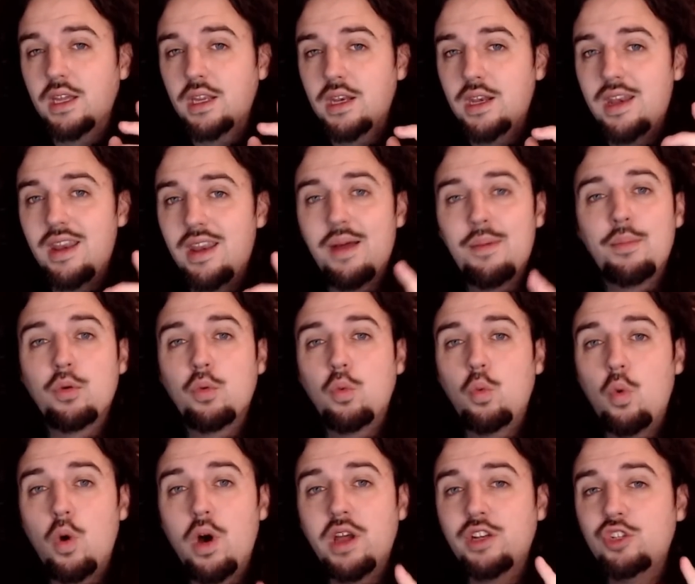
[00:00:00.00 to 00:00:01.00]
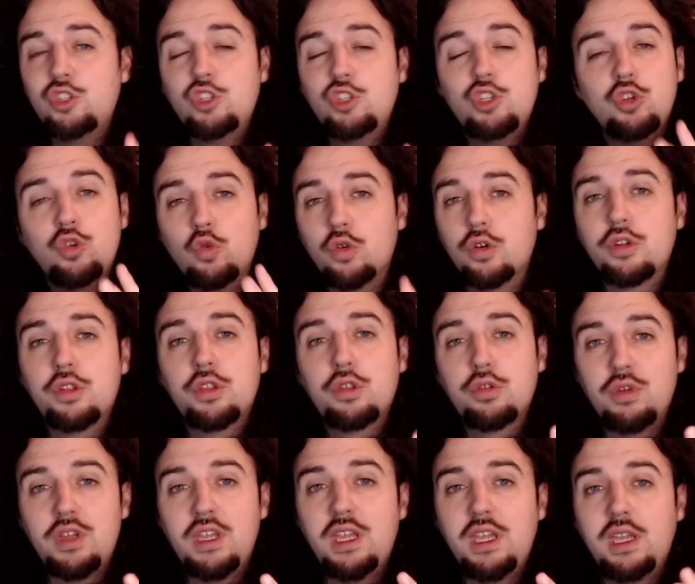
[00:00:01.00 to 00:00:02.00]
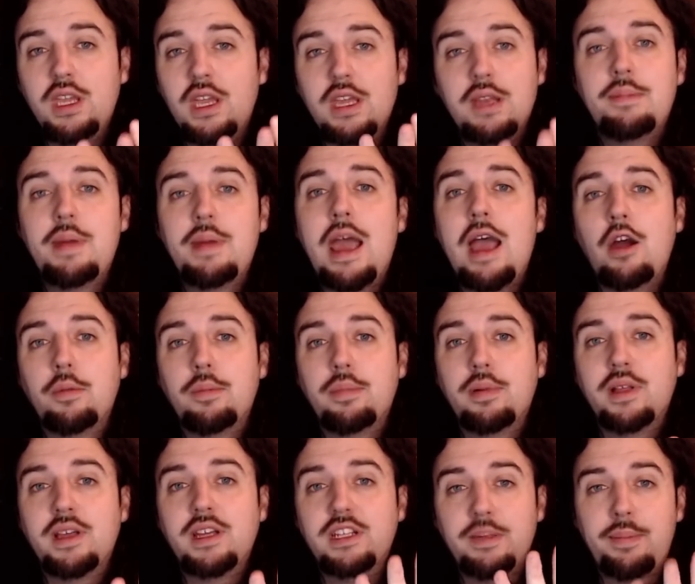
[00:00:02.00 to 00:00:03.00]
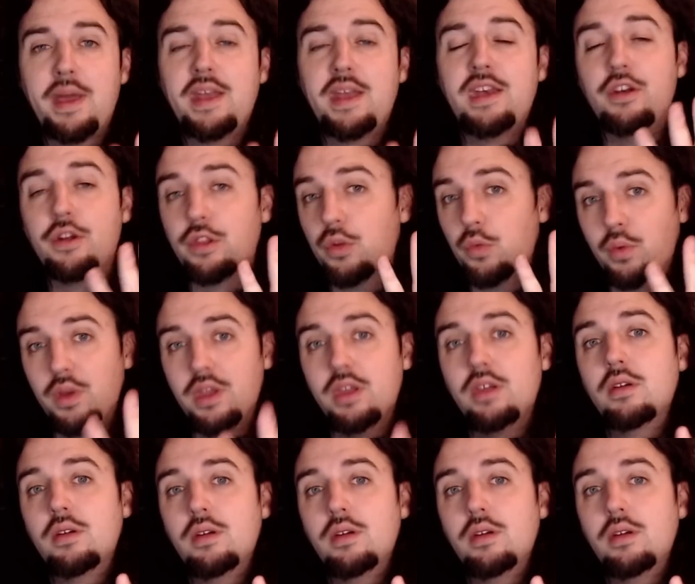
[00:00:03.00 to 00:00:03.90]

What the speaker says: number 1, 2, or 3 in power play, depending on the week.